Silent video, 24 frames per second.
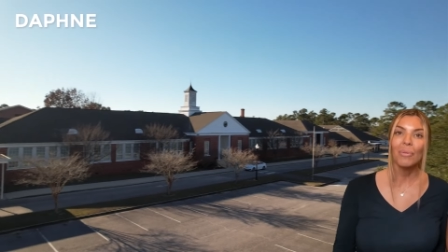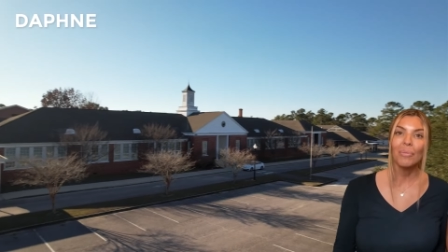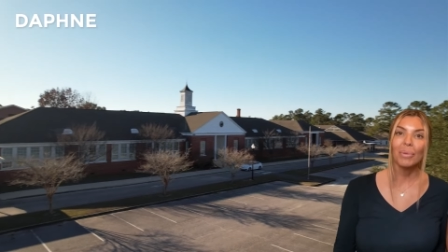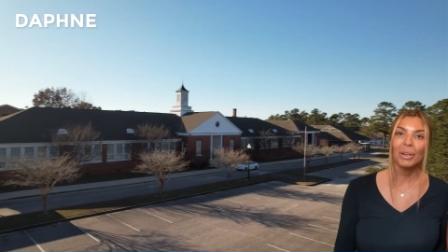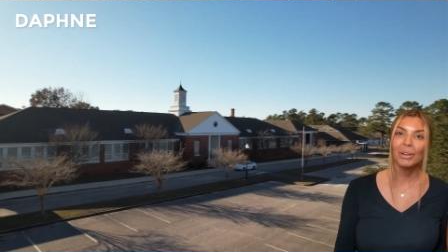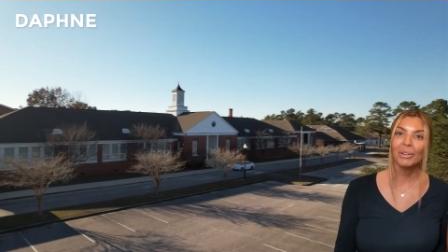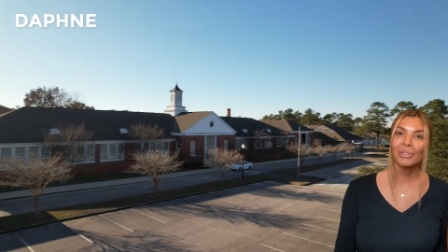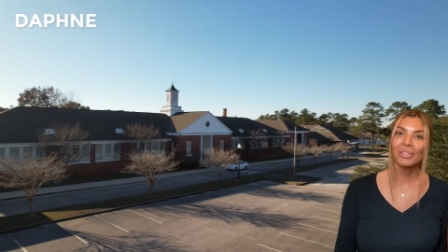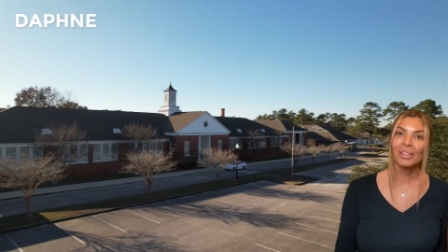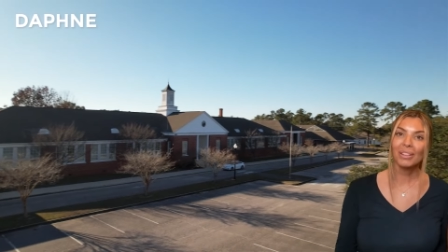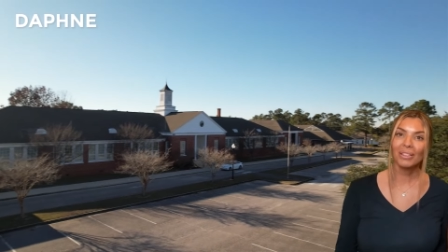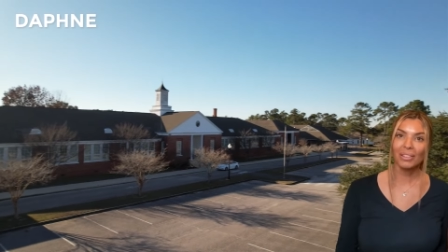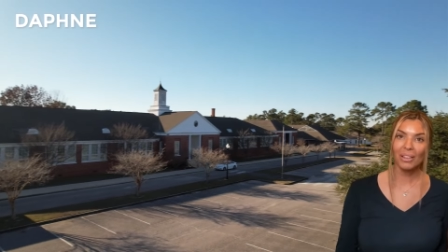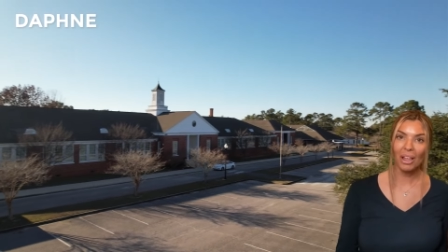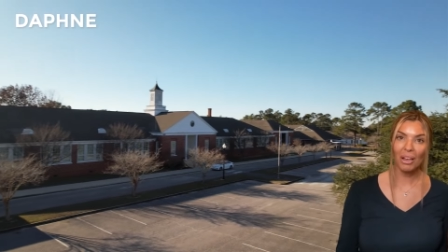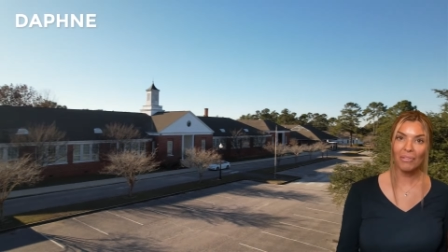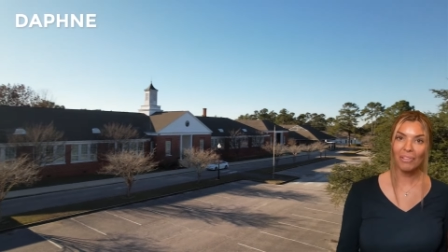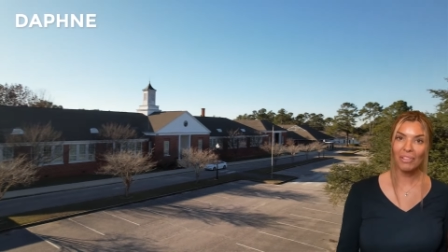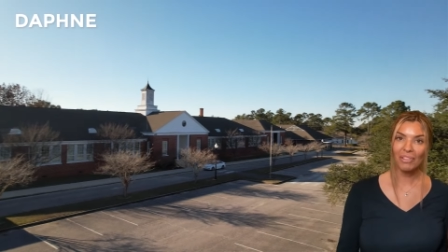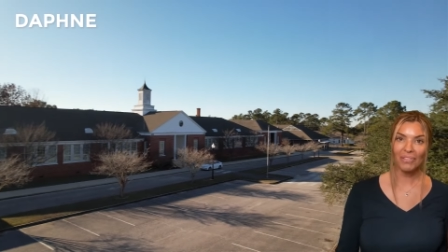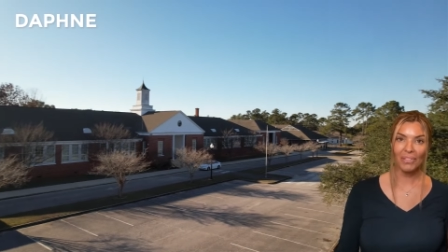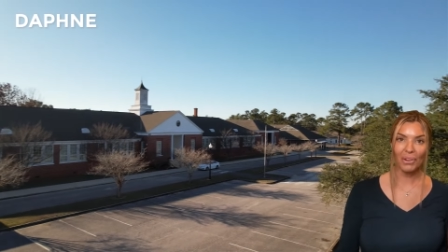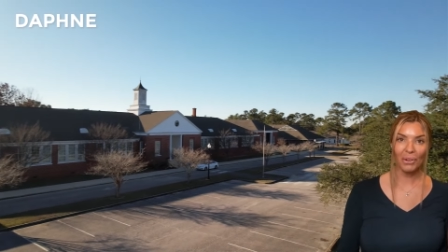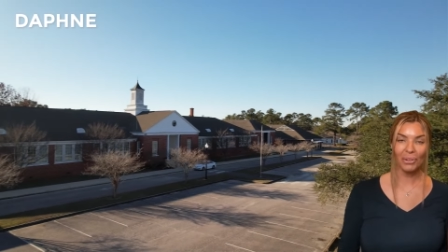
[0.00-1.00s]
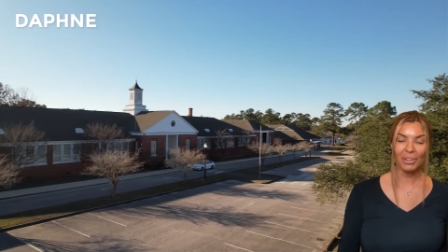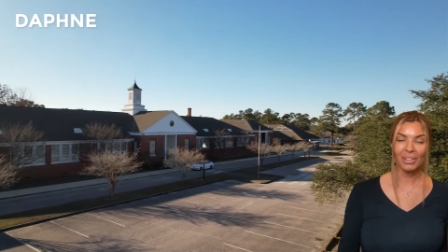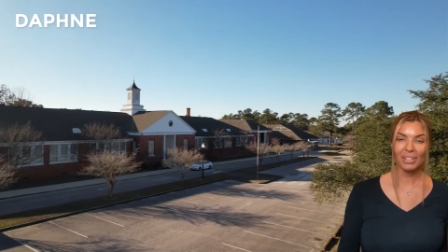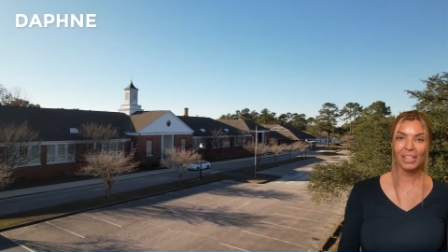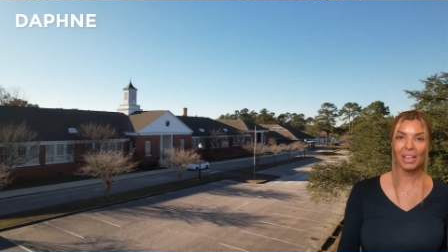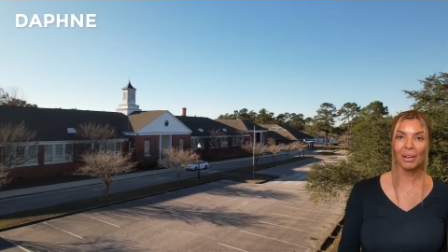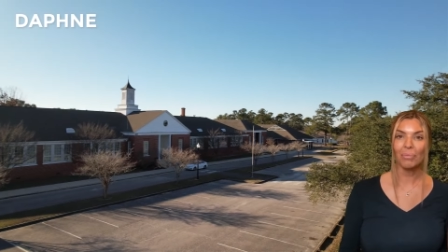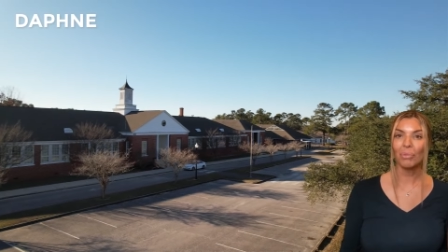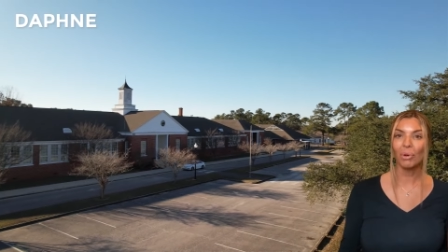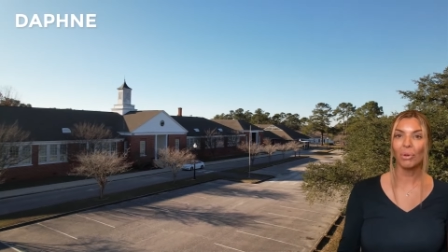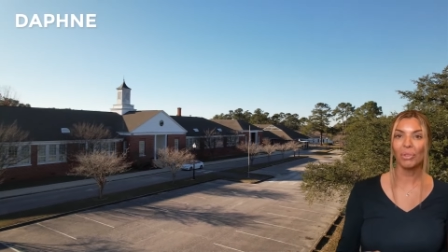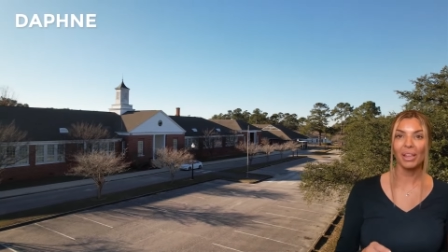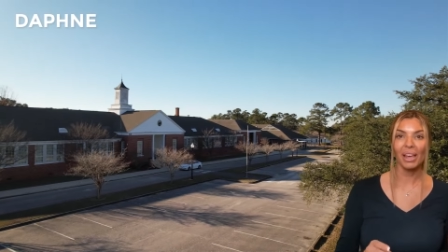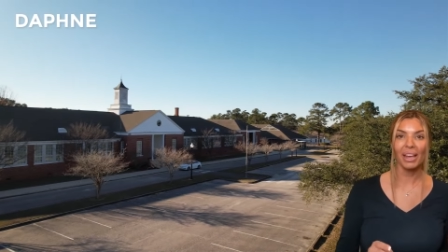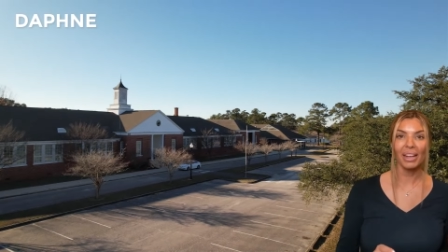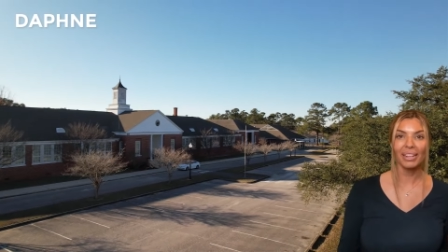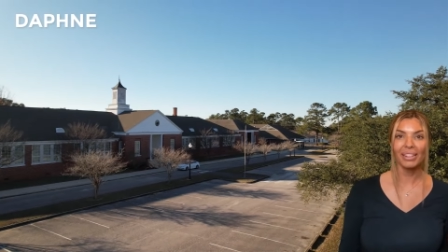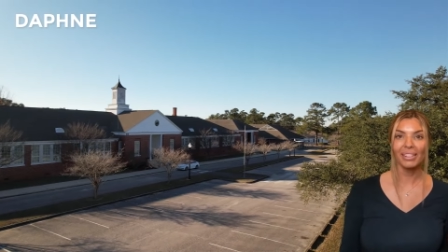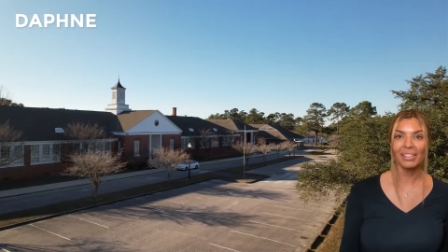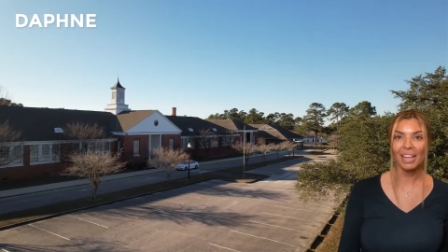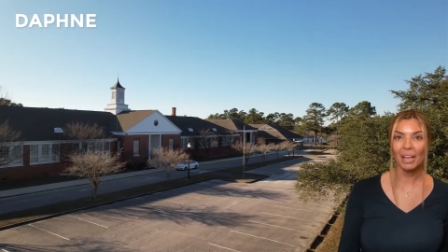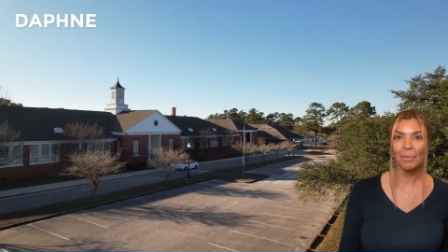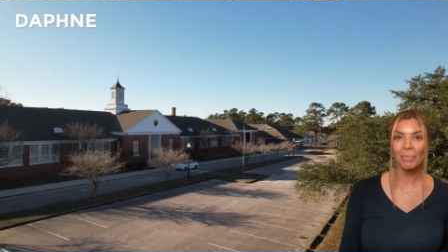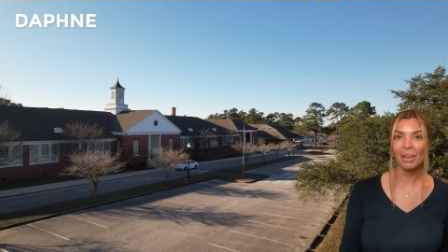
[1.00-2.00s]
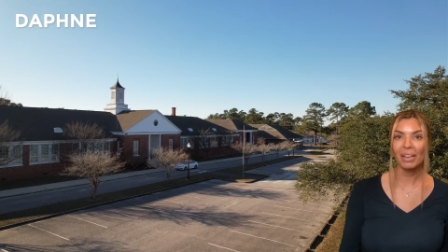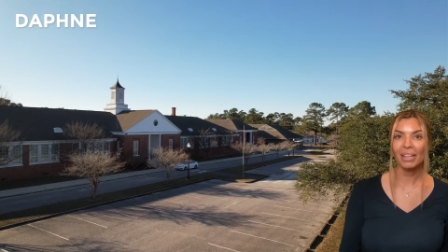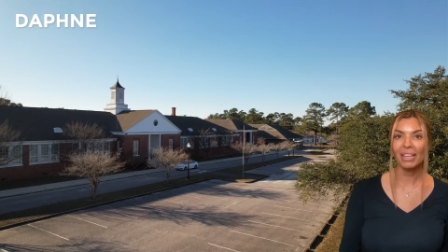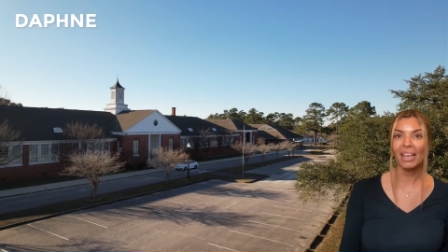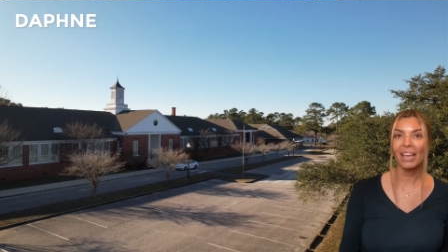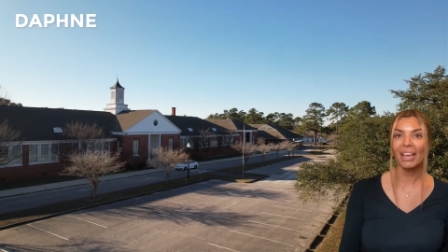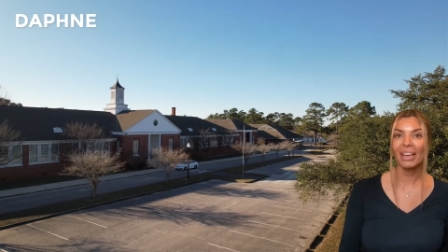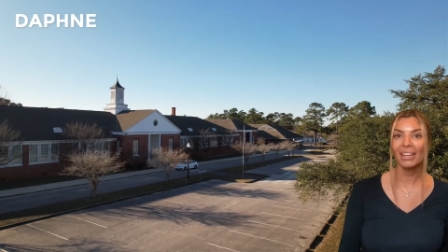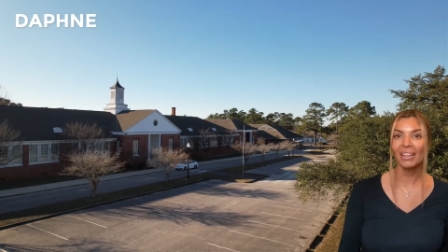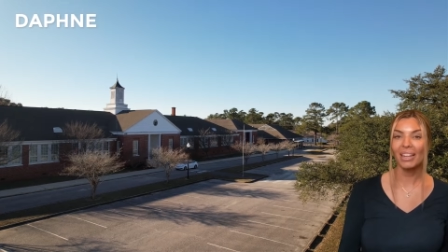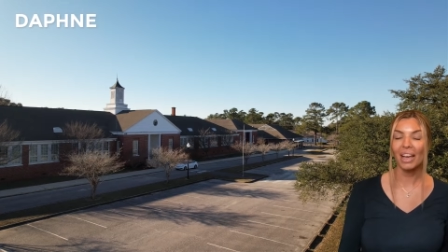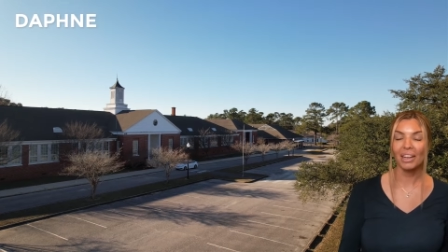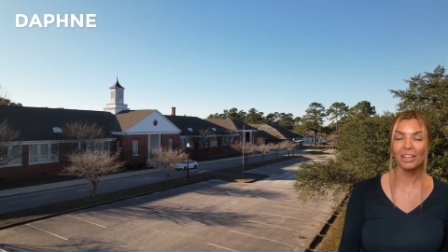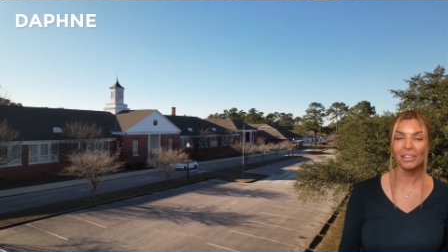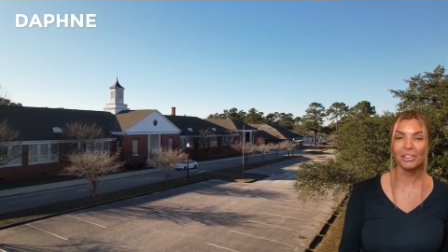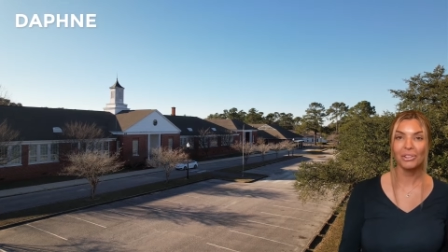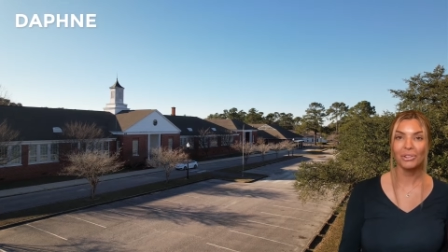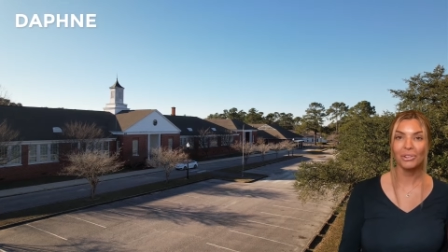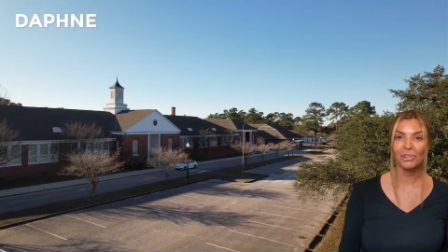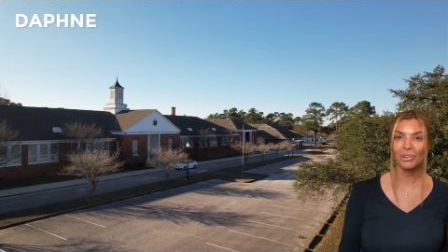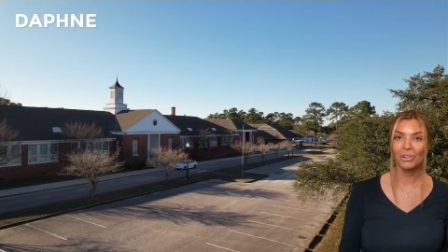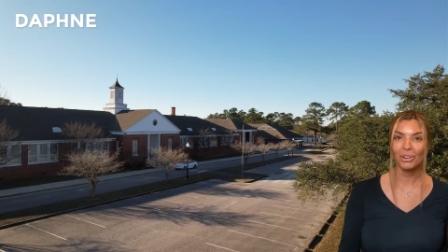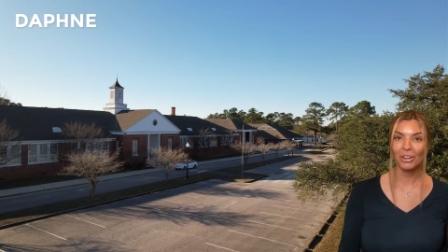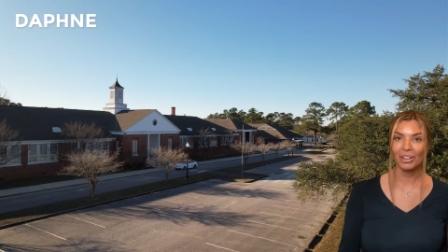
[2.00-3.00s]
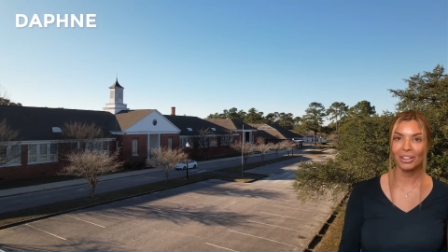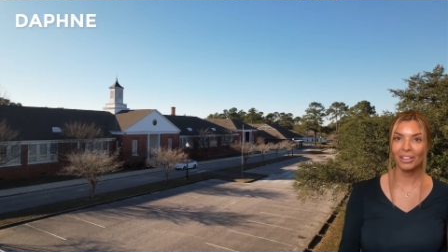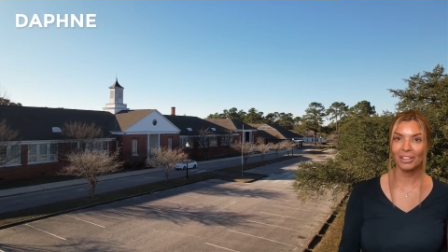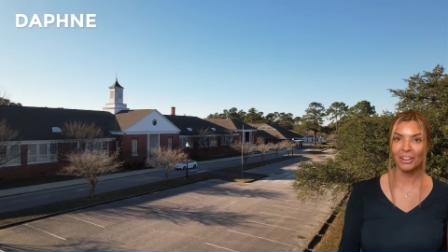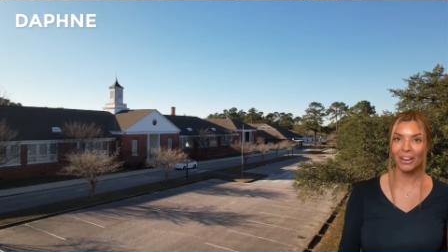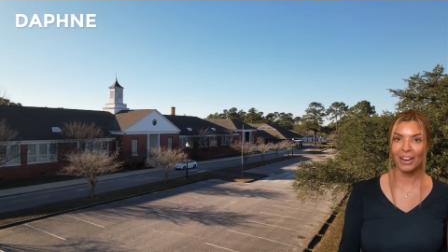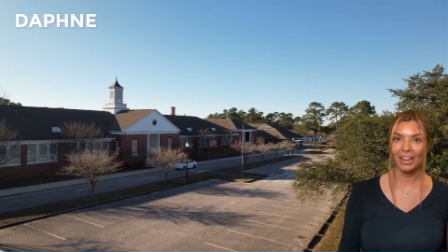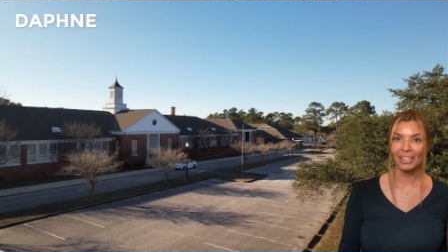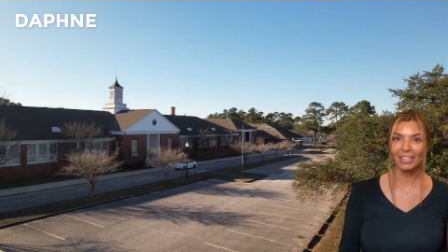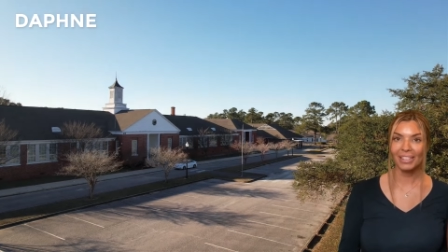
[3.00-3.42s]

Parents love the focus on both academic and extracurricular